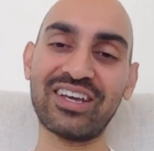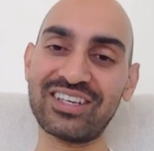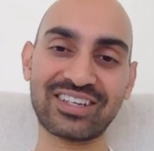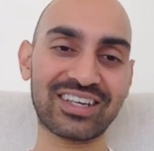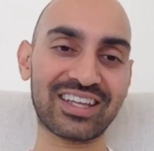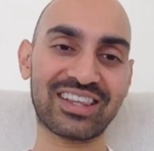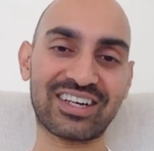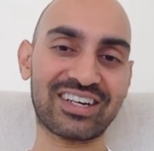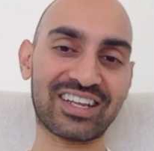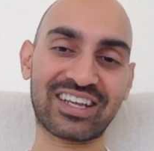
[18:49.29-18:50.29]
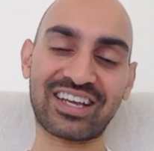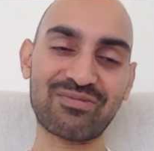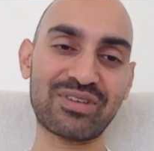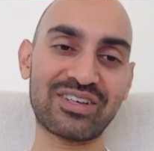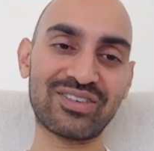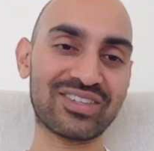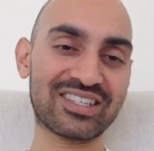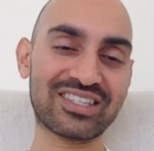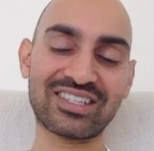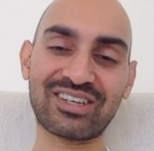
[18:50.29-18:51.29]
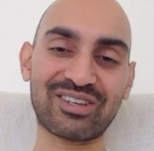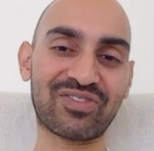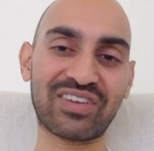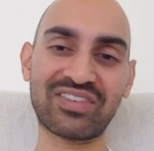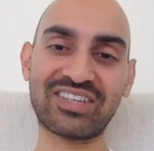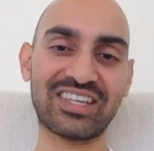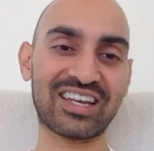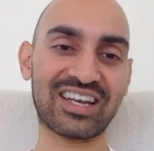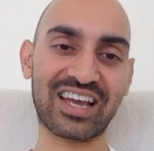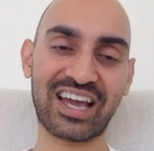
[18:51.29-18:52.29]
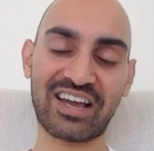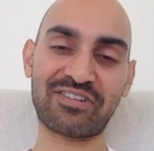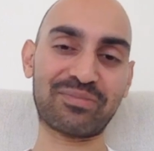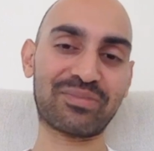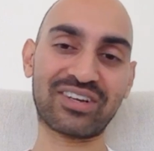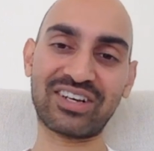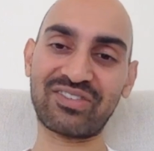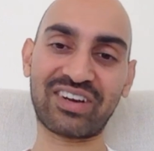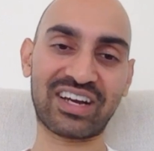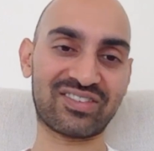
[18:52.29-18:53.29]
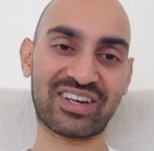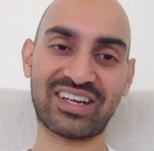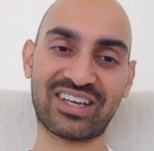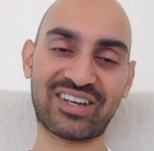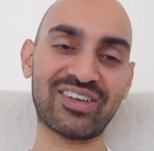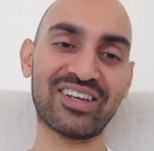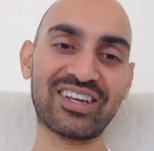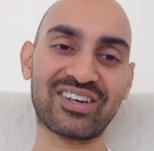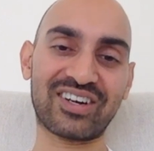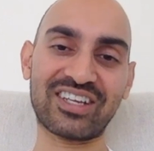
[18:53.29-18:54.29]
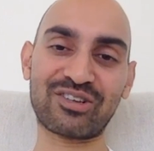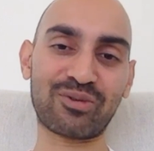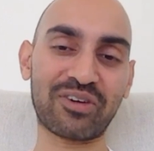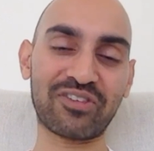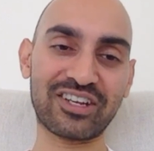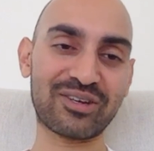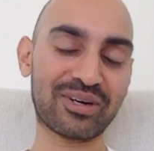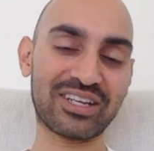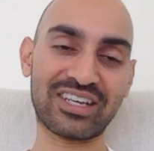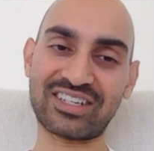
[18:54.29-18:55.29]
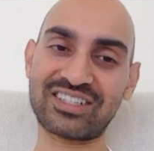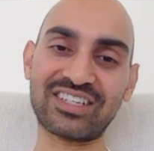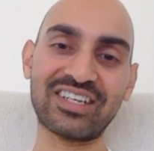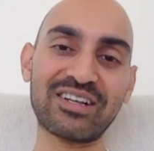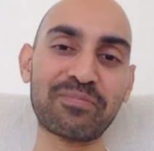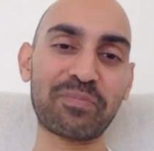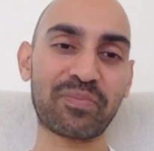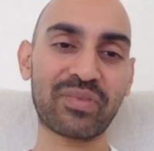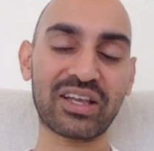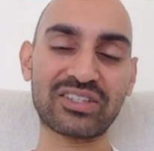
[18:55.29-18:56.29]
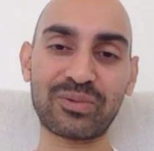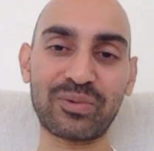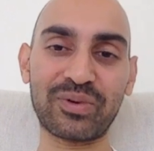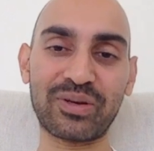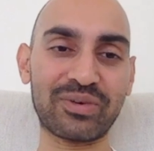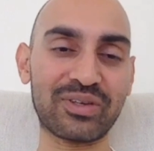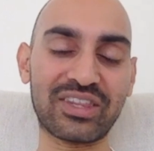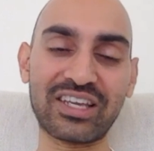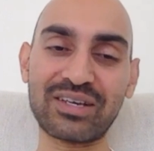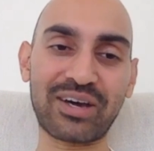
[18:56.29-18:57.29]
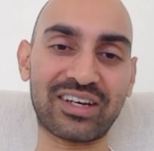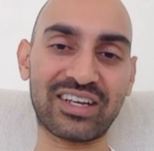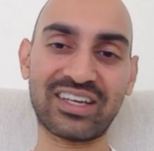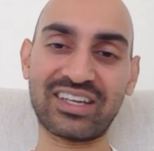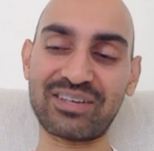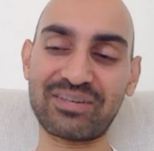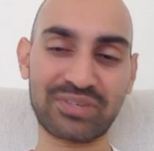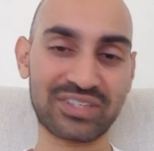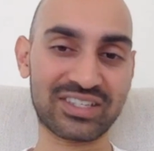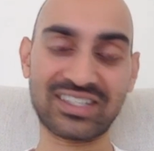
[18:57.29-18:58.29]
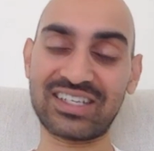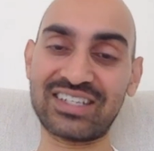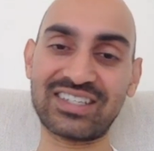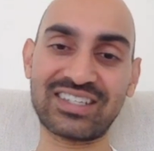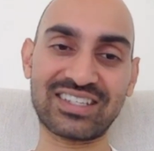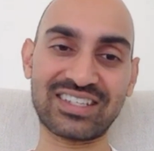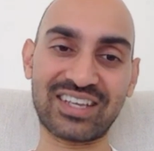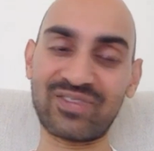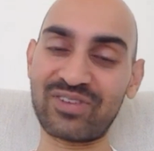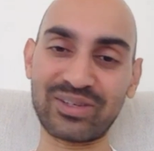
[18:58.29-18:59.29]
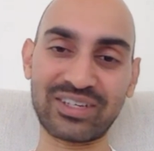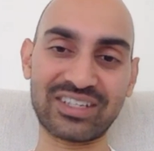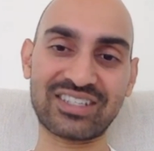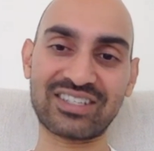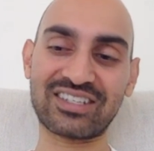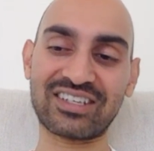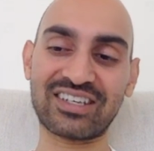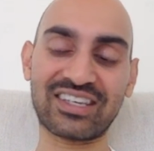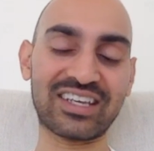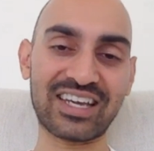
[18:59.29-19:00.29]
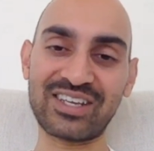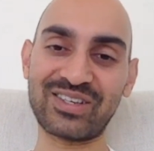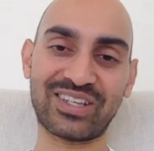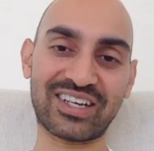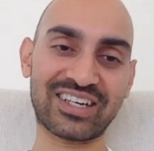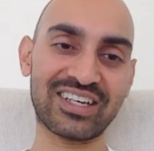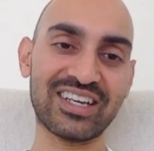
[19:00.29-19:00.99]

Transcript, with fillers: You'll get there. Like I've been doing this since I was 15 and a half. I'm 35 right now, right? So roughly 20 years. So when you think about it, persistence and focus can get you there.